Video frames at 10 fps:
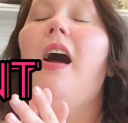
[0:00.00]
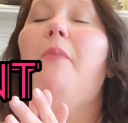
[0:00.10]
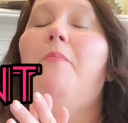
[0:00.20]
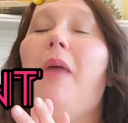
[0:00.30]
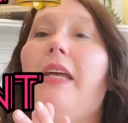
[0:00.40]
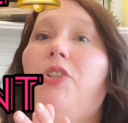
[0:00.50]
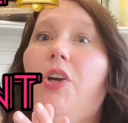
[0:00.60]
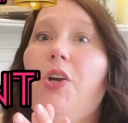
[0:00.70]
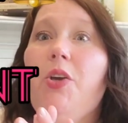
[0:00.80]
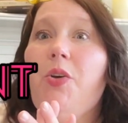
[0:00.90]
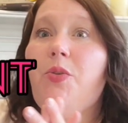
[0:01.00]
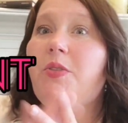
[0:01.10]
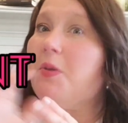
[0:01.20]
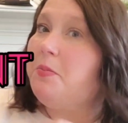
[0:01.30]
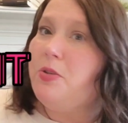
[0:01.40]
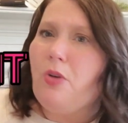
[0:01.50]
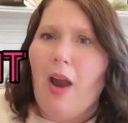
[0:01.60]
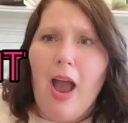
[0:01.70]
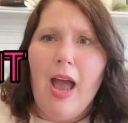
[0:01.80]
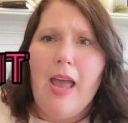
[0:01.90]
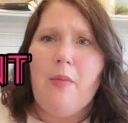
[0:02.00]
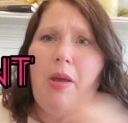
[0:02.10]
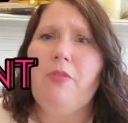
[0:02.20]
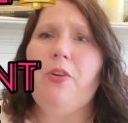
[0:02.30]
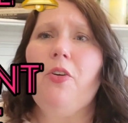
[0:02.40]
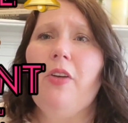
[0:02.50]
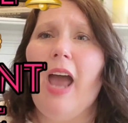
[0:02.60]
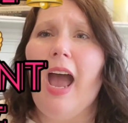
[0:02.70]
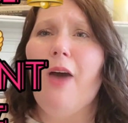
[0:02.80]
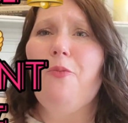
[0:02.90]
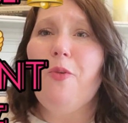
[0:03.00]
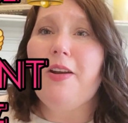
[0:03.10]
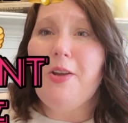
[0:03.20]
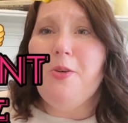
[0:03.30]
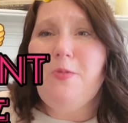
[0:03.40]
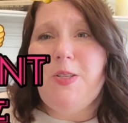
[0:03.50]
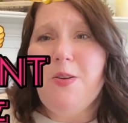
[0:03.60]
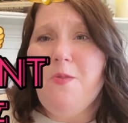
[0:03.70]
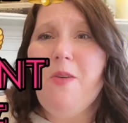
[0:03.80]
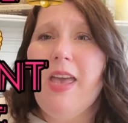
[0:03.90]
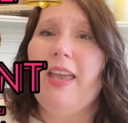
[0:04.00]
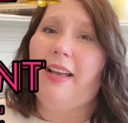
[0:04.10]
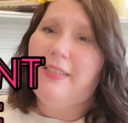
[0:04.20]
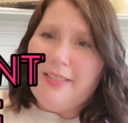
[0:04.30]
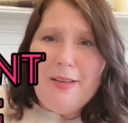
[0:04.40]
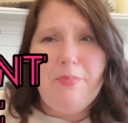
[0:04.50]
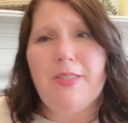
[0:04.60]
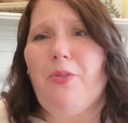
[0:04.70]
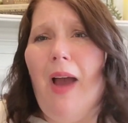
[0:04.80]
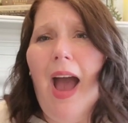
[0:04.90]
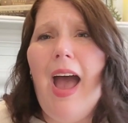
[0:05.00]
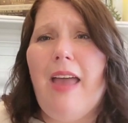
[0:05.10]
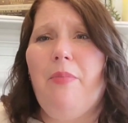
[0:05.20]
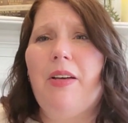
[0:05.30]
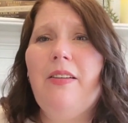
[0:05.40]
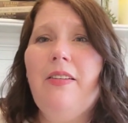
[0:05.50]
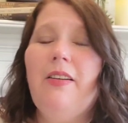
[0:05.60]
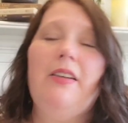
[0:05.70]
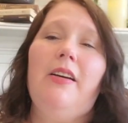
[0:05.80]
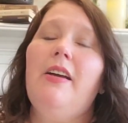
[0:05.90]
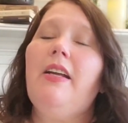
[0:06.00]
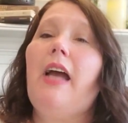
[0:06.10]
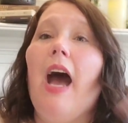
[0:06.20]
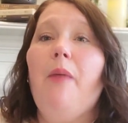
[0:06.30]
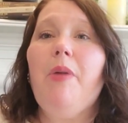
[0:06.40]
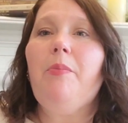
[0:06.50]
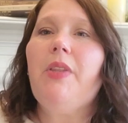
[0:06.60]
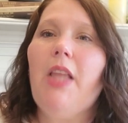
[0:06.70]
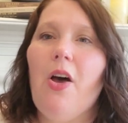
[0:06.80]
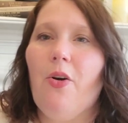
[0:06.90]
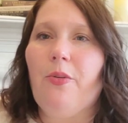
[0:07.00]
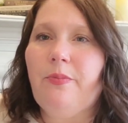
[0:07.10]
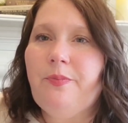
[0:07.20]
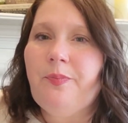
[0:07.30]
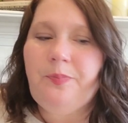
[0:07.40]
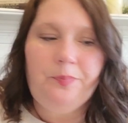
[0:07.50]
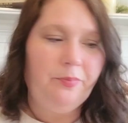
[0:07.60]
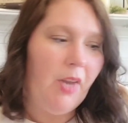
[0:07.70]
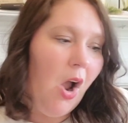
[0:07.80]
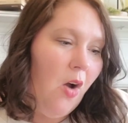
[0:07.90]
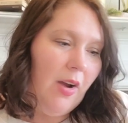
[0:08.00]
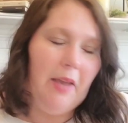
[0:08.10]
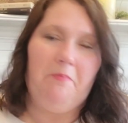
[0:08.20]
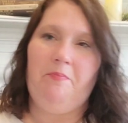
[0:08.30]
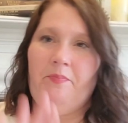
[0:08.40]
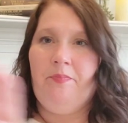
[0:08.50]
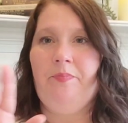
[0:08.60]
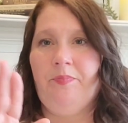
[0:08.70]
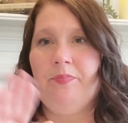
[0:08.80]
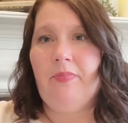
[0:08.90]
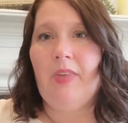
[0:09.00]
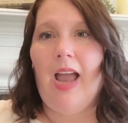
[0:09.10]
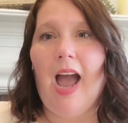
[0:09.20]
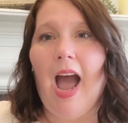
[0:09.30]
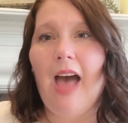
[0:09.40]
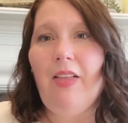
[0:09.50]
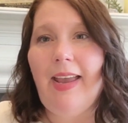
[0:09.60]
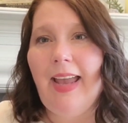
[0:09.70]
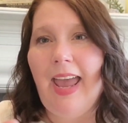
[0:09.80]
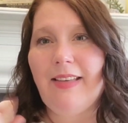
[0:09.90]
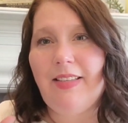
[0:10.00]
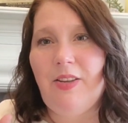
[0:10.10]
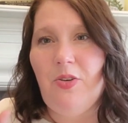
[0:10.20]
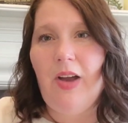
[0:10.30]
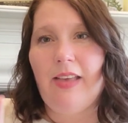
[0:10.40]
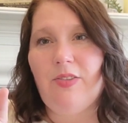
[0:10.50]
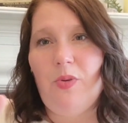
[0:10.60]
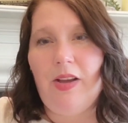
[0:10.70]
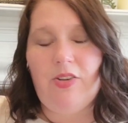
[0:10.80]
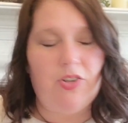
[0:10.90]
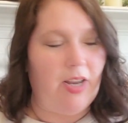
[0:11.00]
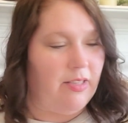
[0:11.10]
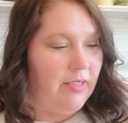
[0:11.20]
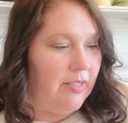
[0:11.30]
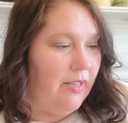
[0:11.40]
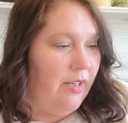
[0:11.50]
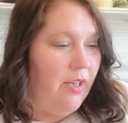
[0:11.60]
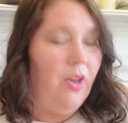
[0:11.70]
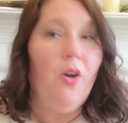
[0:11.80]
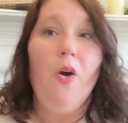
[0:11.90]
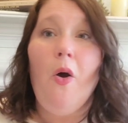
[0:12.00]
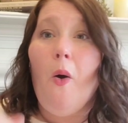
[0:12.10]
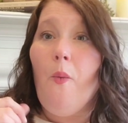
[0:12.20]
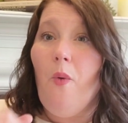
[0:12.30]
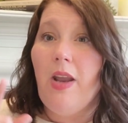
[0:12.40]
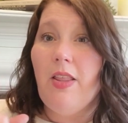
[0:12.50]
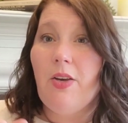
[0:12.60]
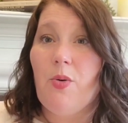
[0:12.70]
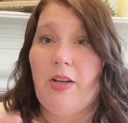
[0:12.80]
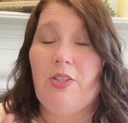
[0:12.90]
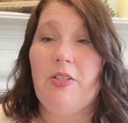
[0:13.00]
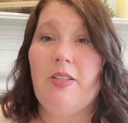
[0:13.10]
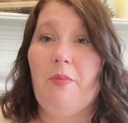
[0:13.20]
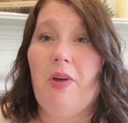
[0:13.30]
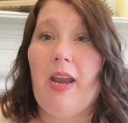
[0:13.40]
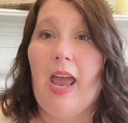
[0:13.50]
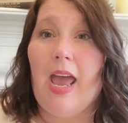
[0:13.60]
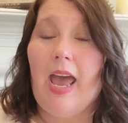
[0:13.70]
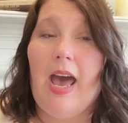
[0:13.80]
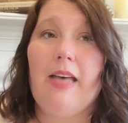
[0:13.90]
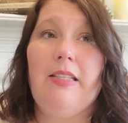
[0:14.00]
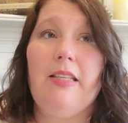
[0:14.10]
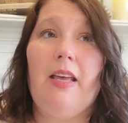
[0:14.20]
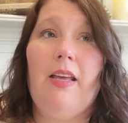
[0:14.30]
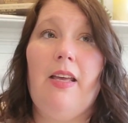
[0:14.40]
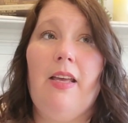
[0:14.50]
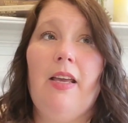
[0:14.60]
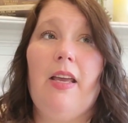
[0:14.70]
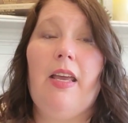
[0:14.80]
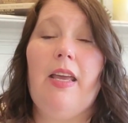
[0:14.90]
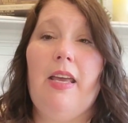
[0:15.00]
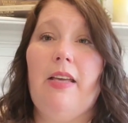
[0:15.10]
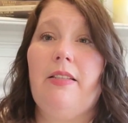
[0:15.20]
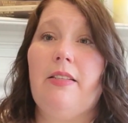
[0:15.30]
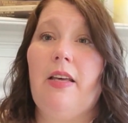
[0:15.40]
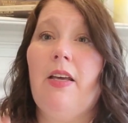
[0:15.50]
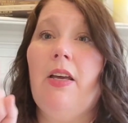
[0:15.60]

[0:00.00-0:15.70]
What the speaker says: Make sure you subscribe. If you're not, what are you doing? Subscribe. Comment below. All right. I like asking you guys questions. One of the questions I'm going to ask is,